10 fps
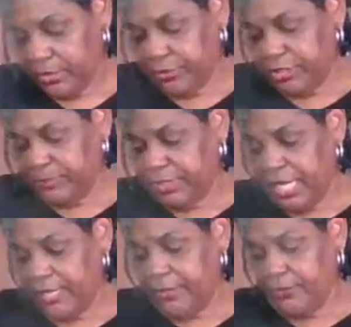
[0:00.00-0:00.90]
on these
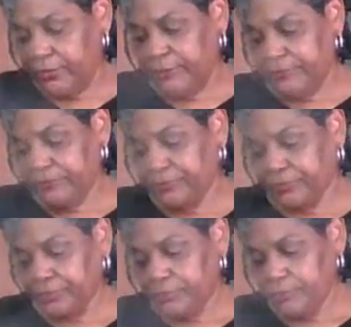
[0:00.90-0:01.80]
potatoes.
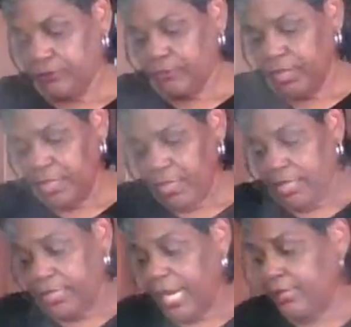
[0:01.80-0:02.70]

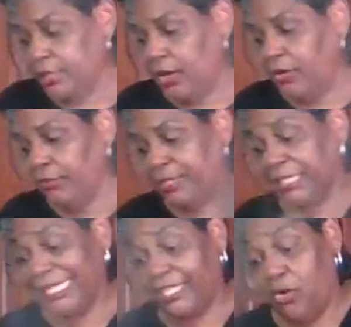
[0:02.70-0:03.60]
Not long,
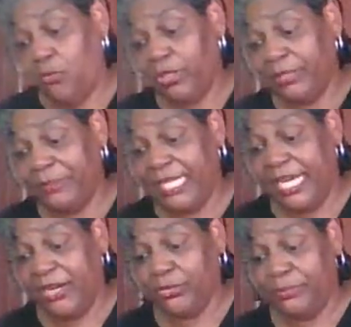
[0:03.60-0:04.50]
because I don't want the
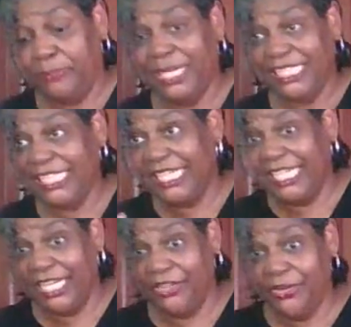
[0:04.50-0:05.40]
potatoes mushy
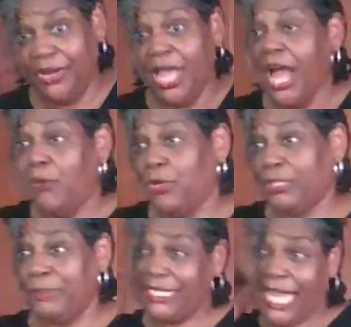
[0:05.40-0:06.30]
either. I want
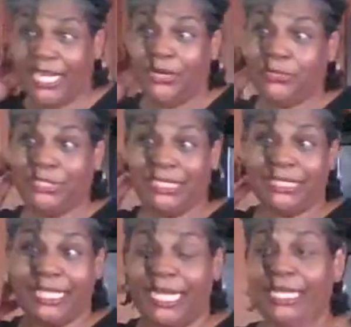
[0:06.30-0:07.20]
the potatoes to
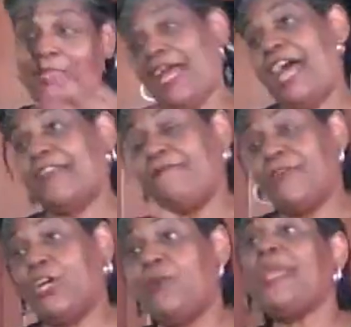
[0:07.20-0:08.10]
stay kind of
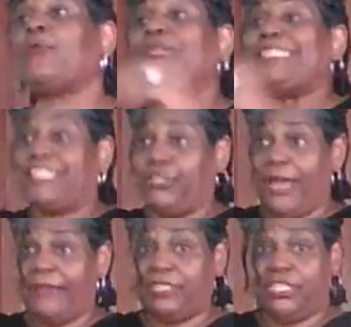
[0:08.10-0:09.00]
firm, and we still
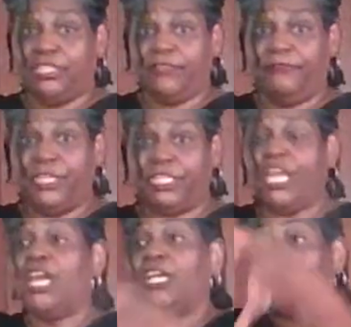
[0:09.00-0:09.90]
have to cook the fish.
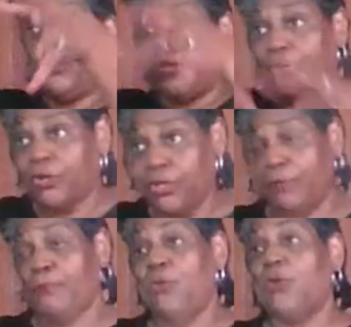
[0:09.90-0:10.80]
So they'll
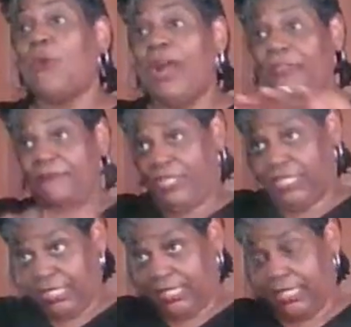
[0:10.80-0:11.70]
cook more while the
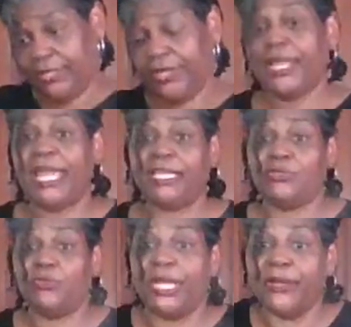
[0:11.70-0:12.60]
fish is in there
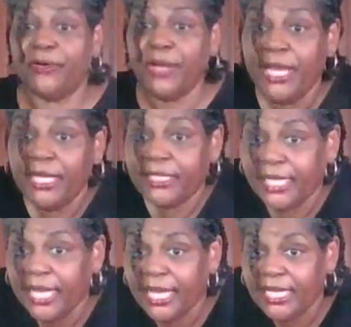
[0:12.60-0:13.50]
as well.
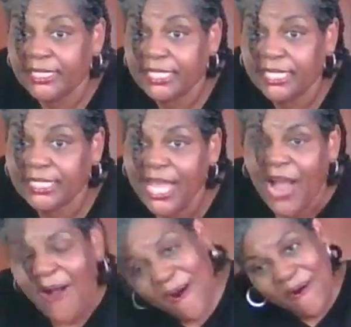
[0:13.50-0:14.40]
Yes, yes, yes.
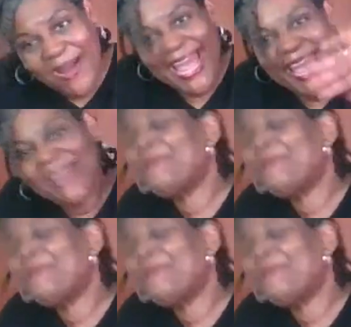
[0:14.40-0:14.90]
Oh,